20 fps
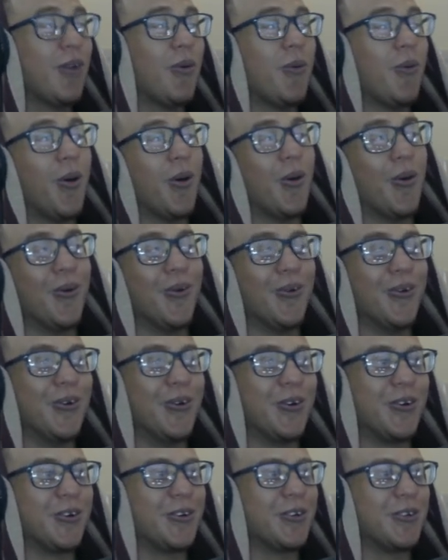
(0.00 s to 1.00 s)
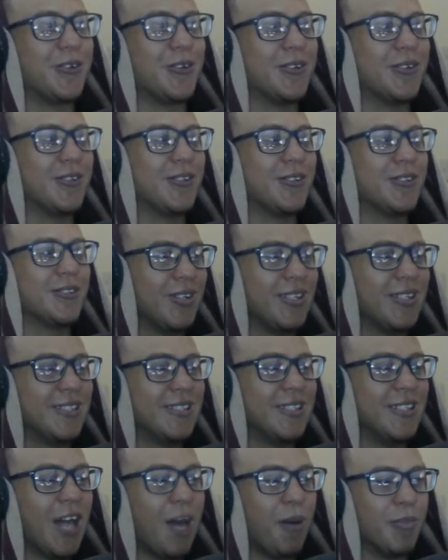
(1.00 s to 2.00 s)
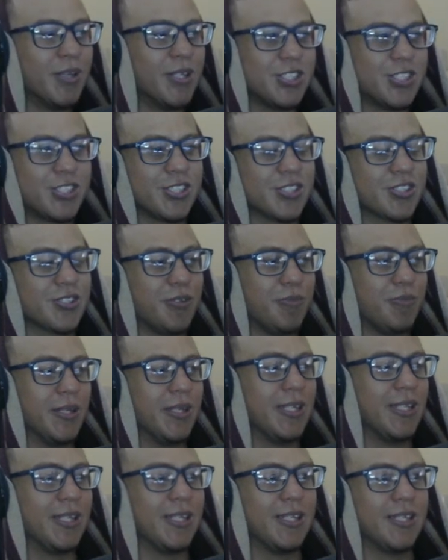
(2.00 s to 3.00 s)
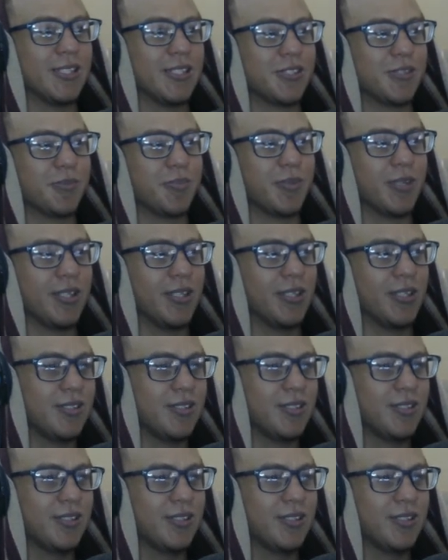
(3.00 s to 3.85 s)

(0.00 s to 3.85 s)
Whoa. Nami's just completely disappeared.